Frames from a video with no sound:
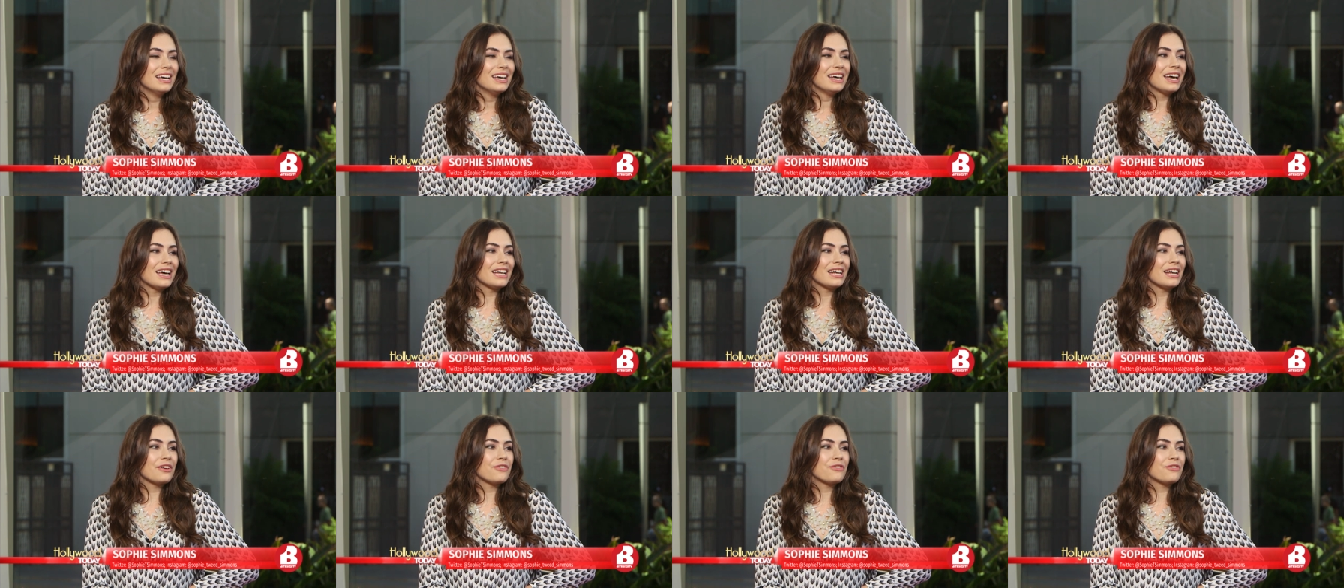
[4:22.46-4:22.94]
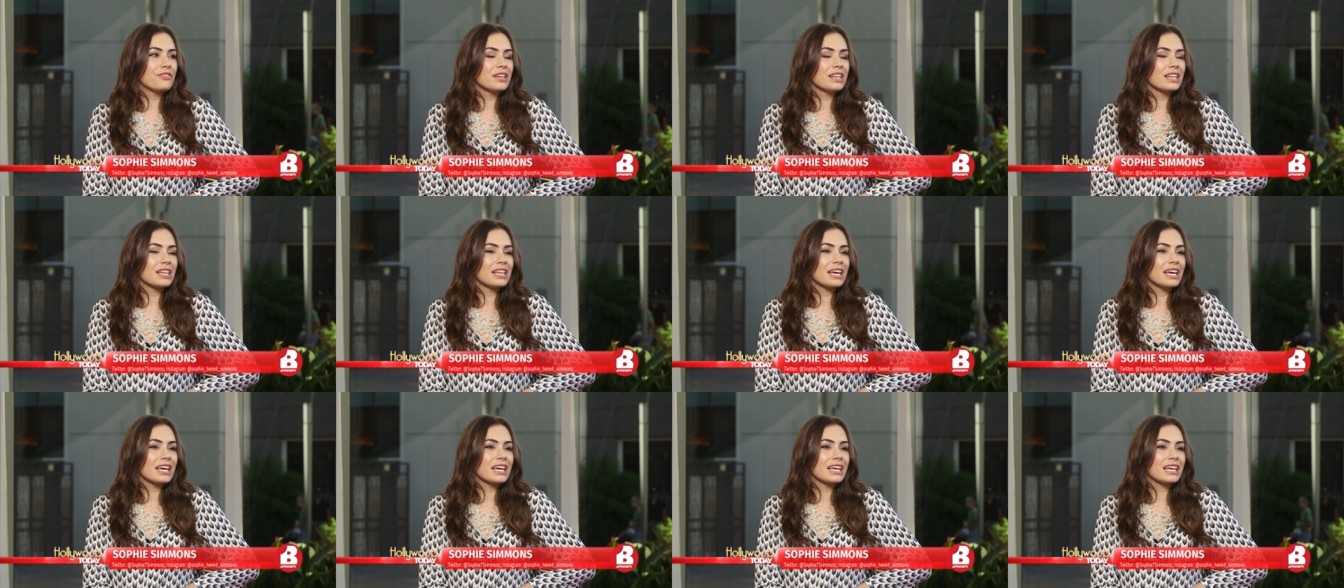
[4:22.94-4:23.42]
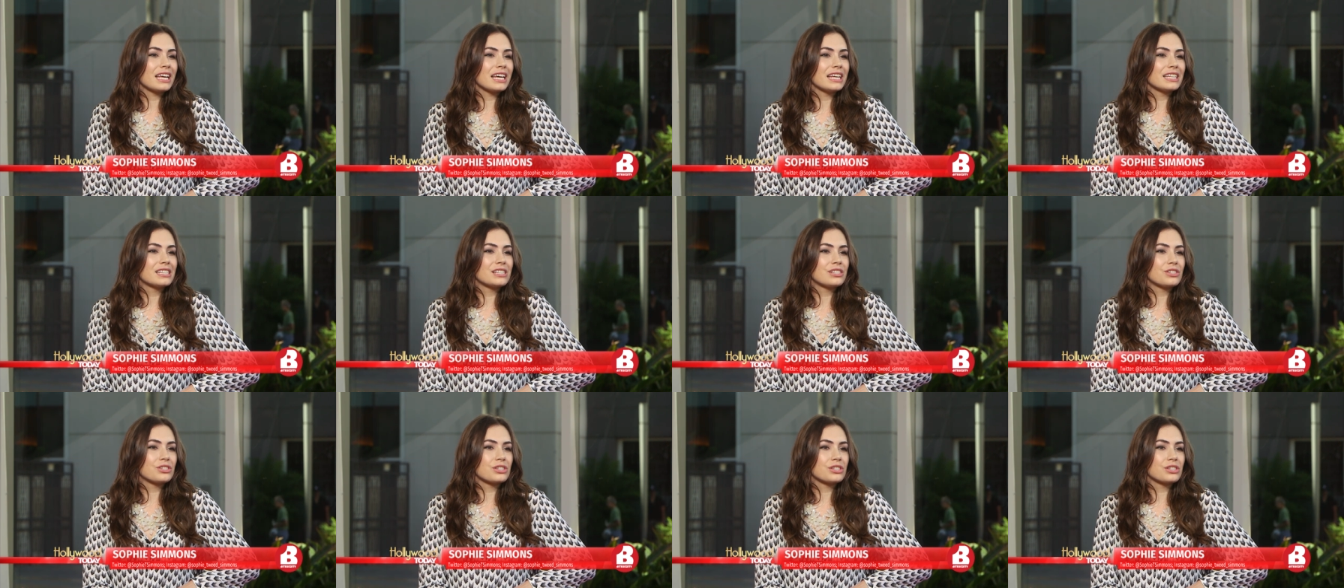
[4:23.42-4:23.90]
And I feel like
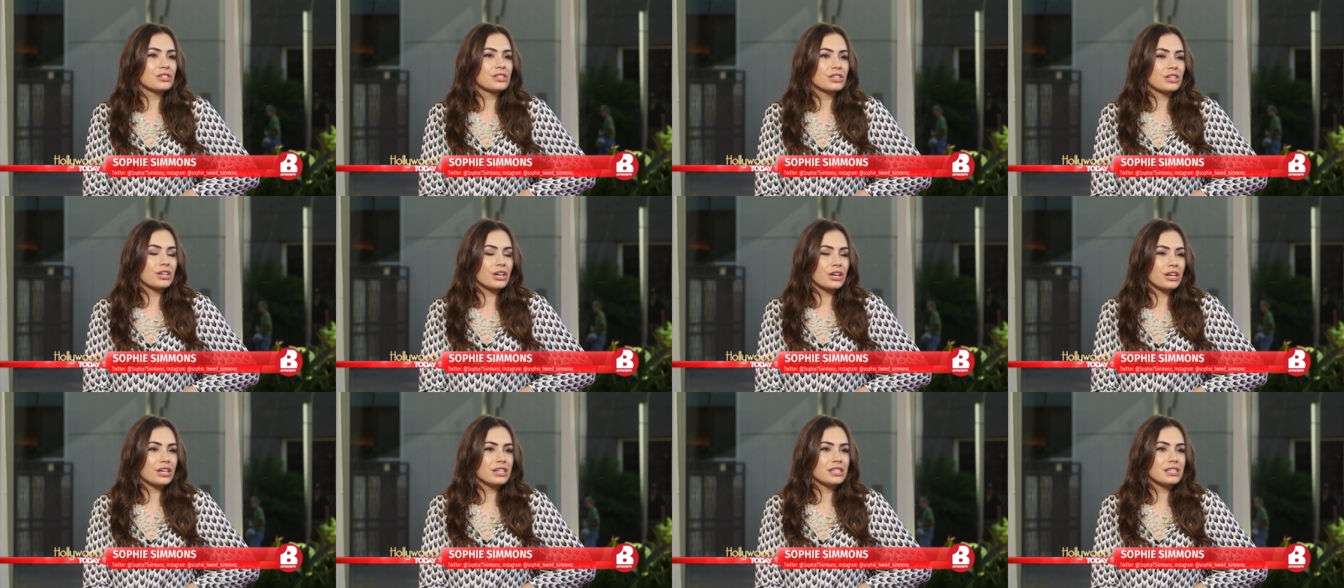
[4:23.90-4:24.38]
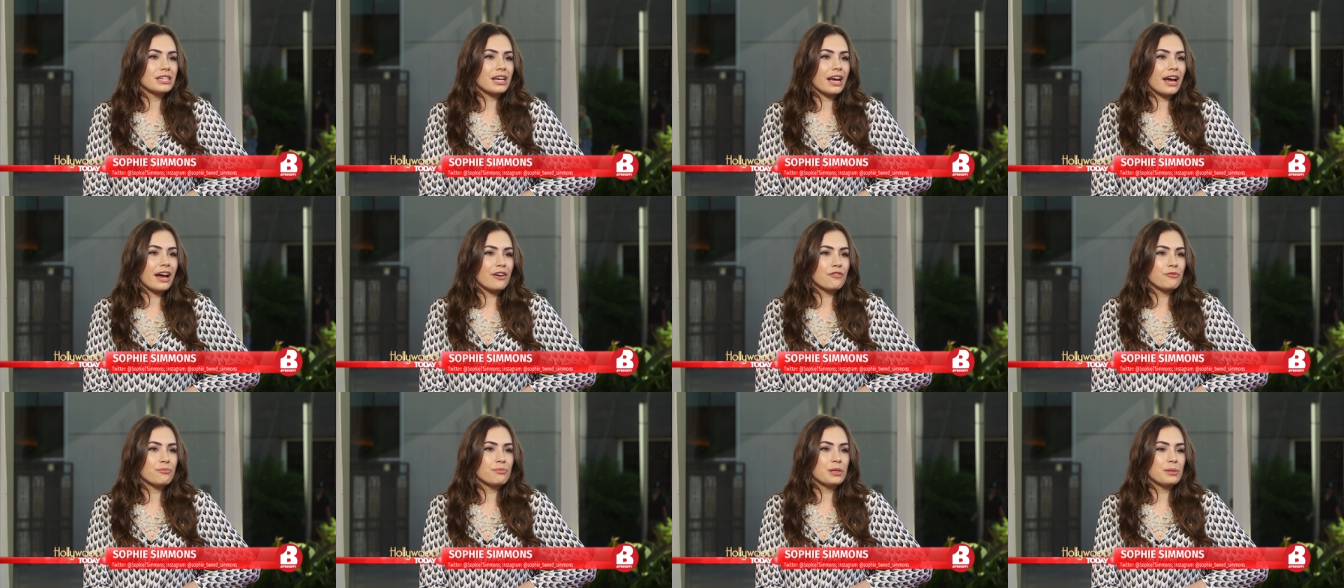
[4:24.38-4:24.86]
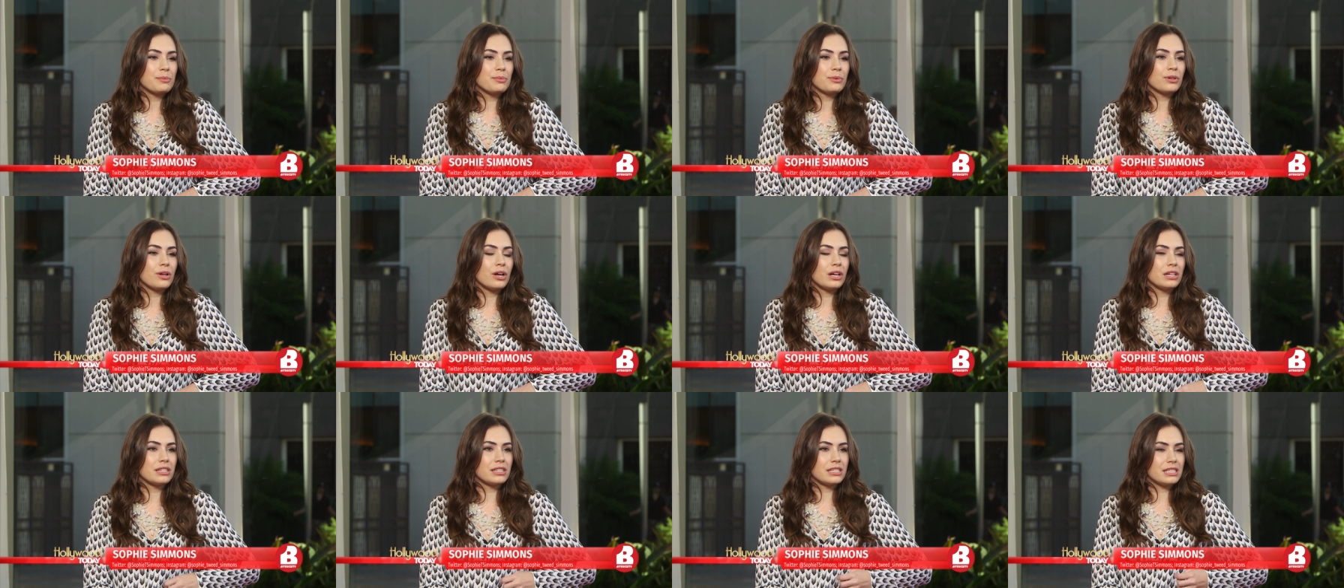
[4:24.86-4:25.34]
it's just good to have people
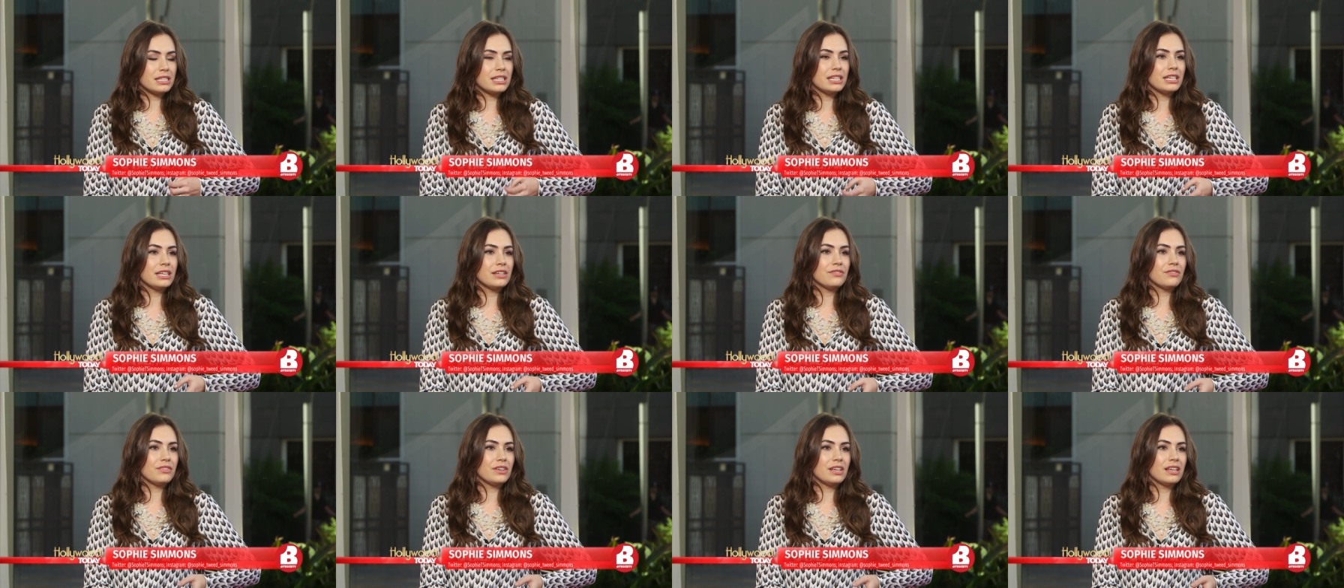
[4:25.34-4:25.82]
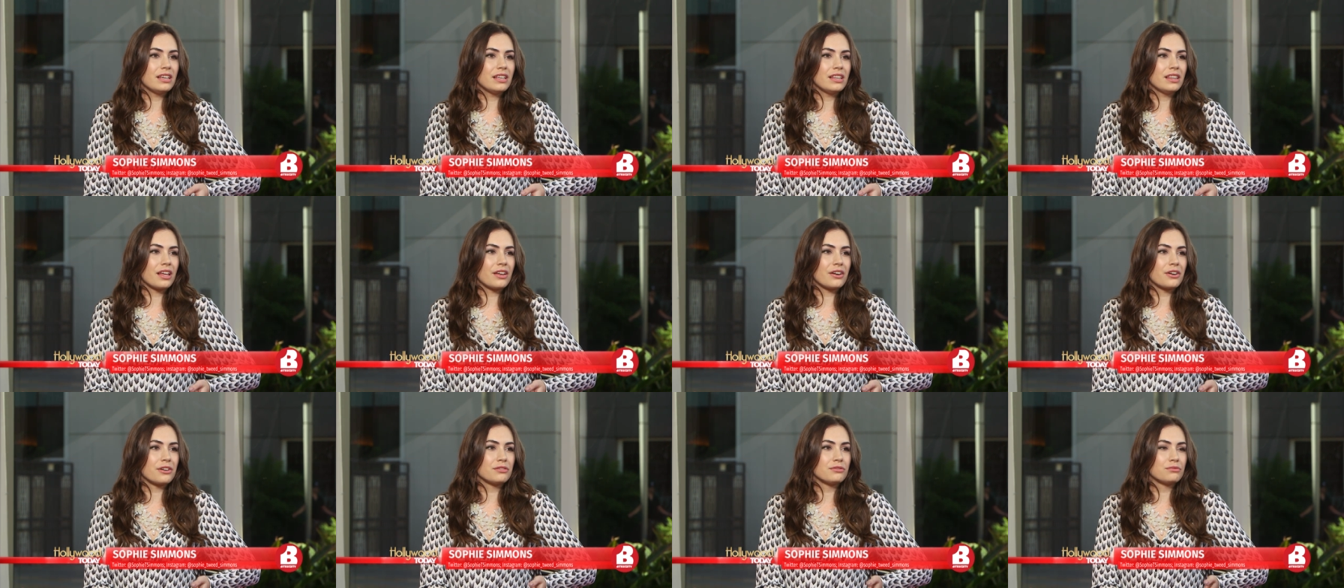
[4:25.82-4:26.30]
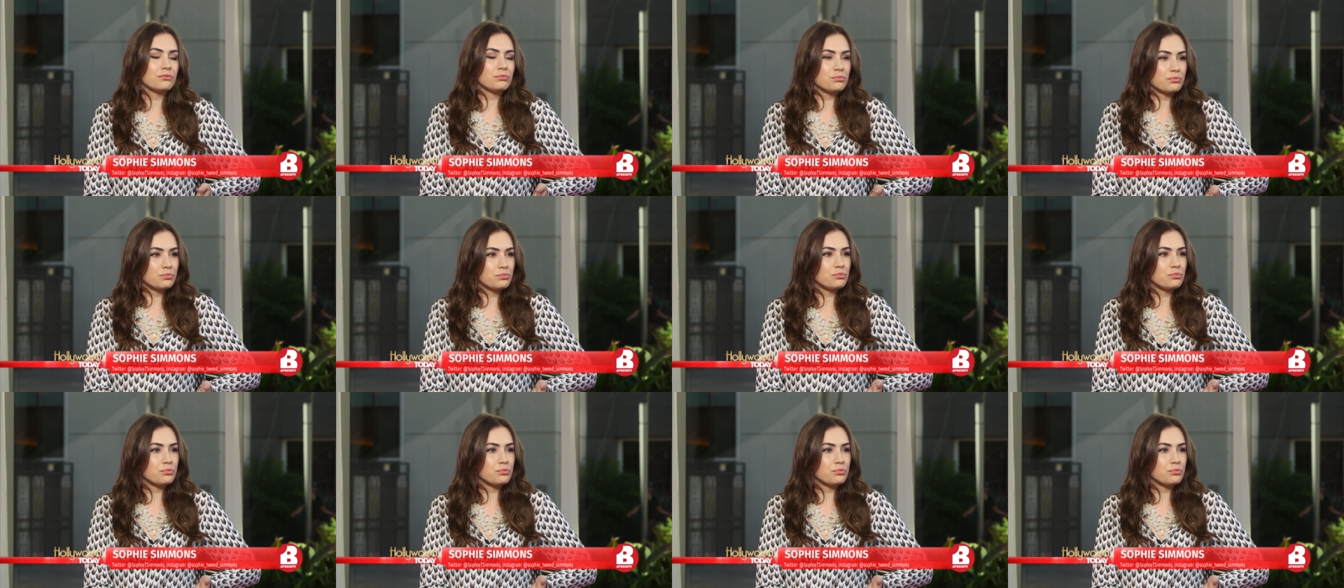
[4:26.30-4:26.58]
on TV that are